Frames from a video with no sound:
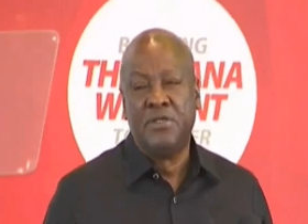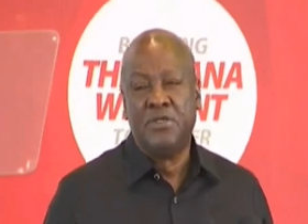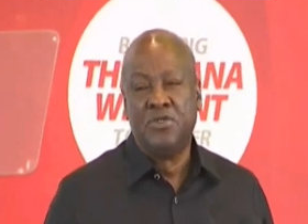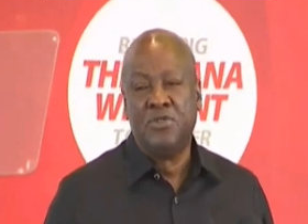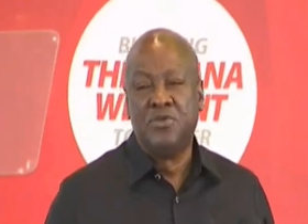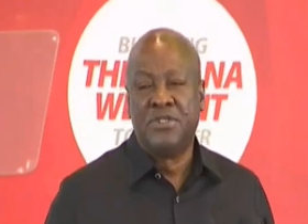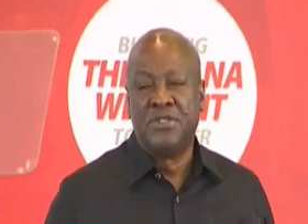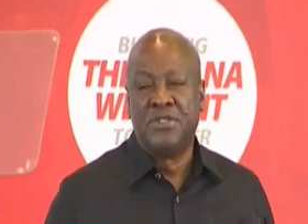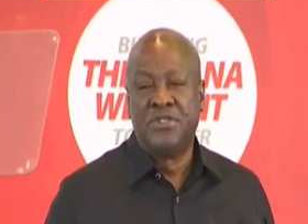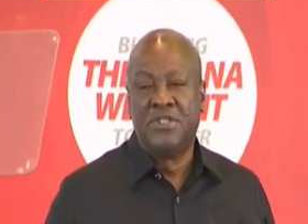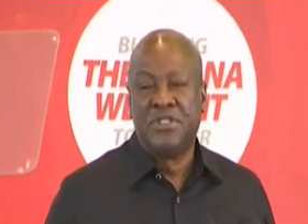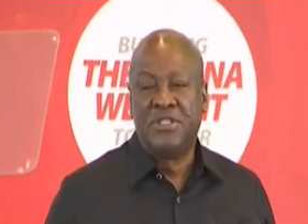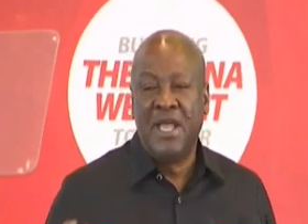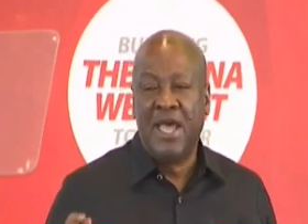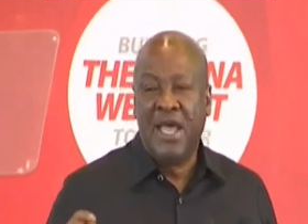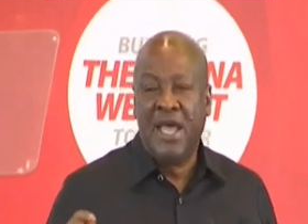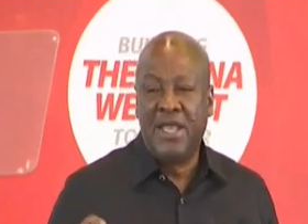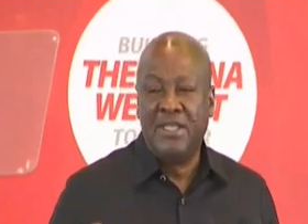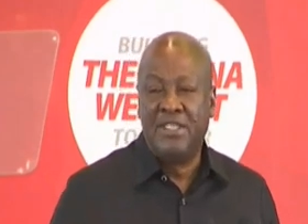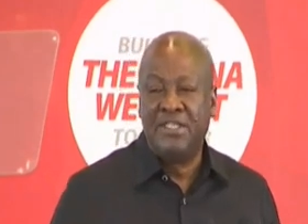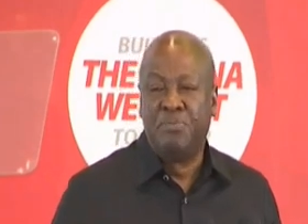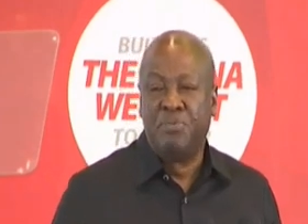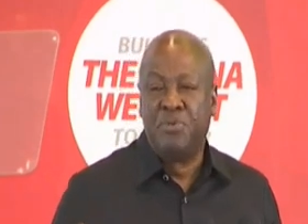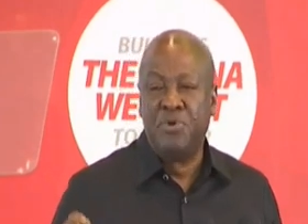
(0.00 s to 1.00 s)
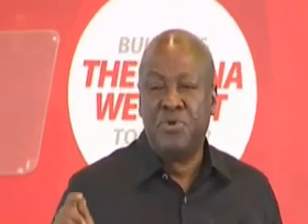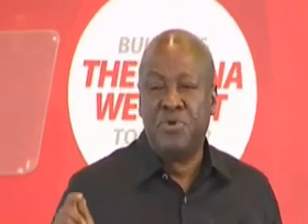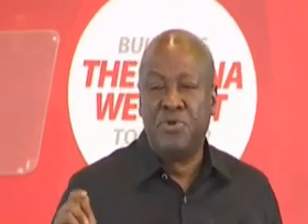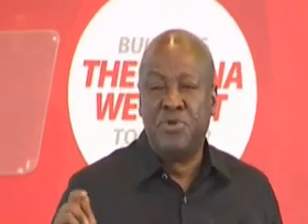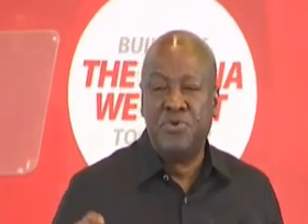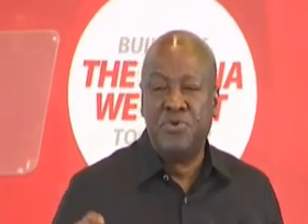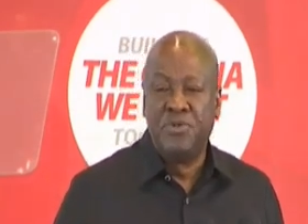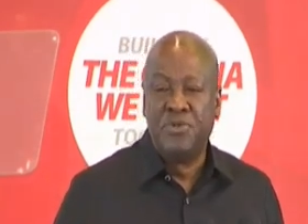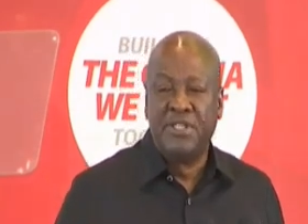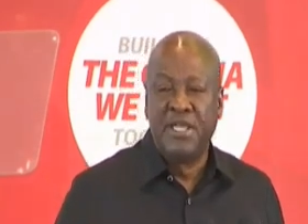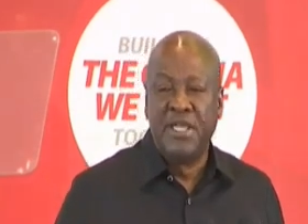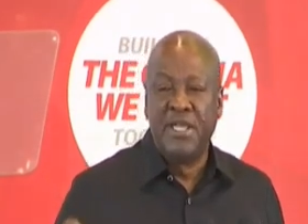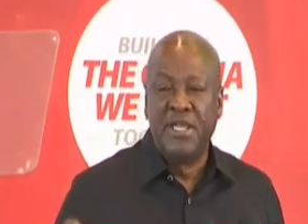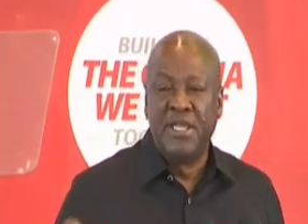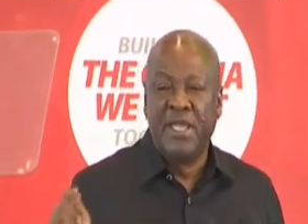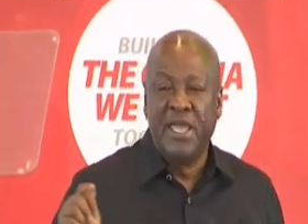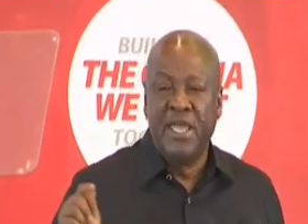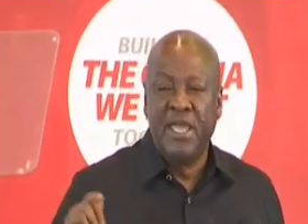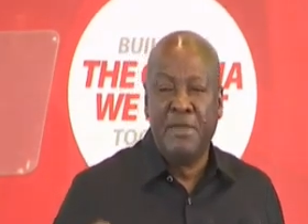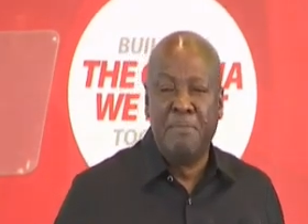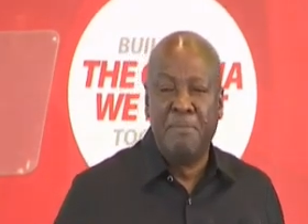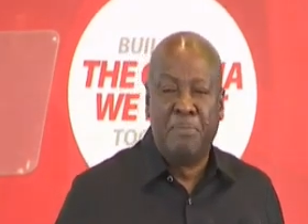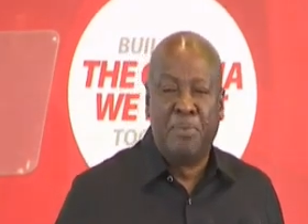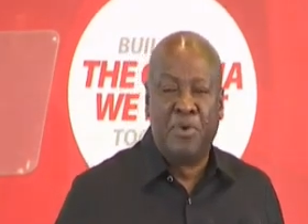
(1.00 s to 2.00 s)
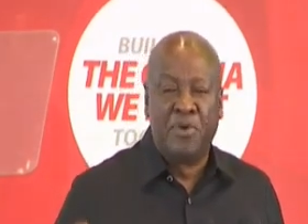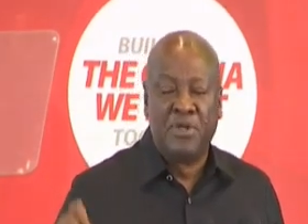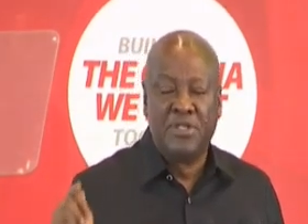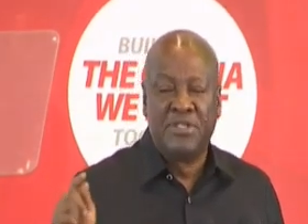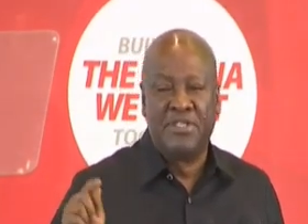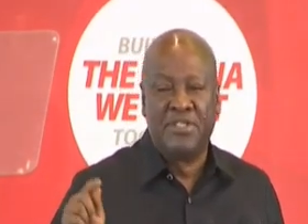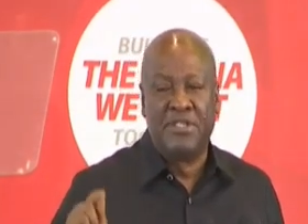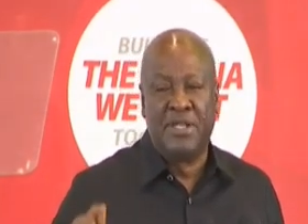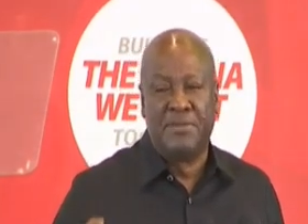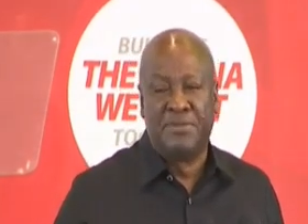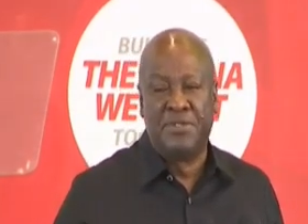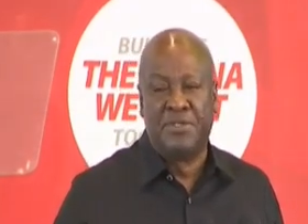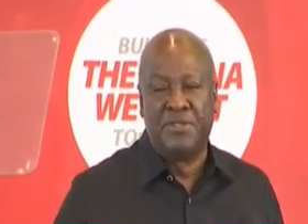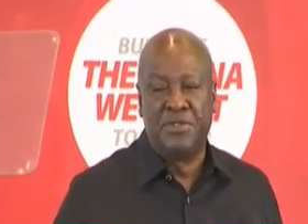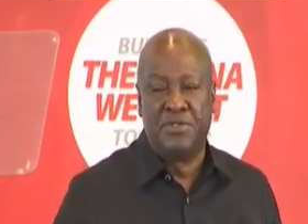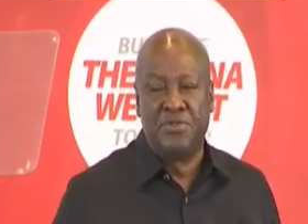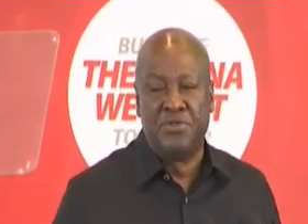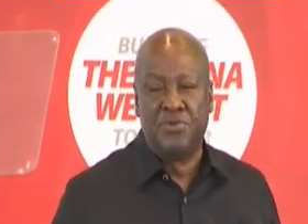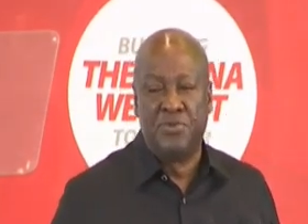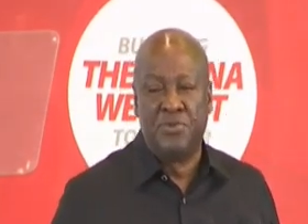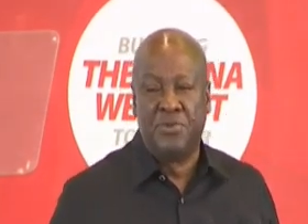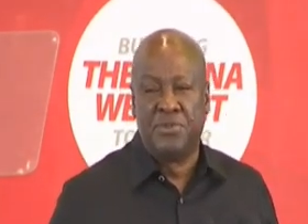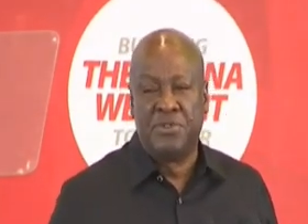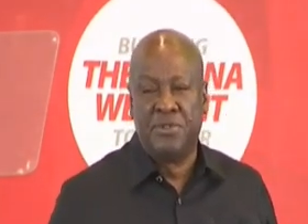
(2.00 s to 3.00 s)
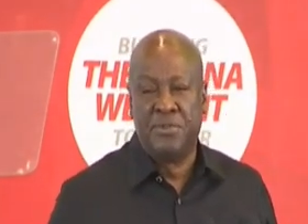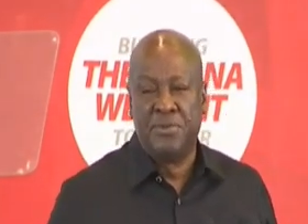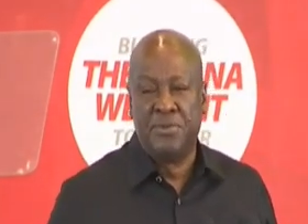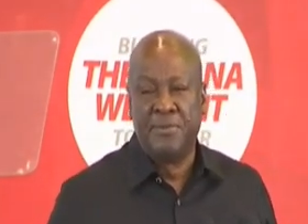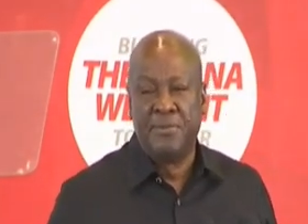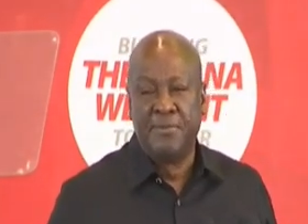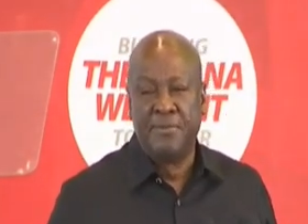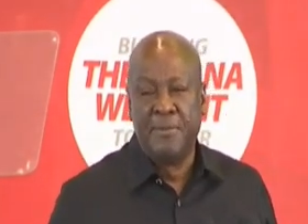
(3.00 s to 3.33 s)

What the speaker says: to start producing import substitutes.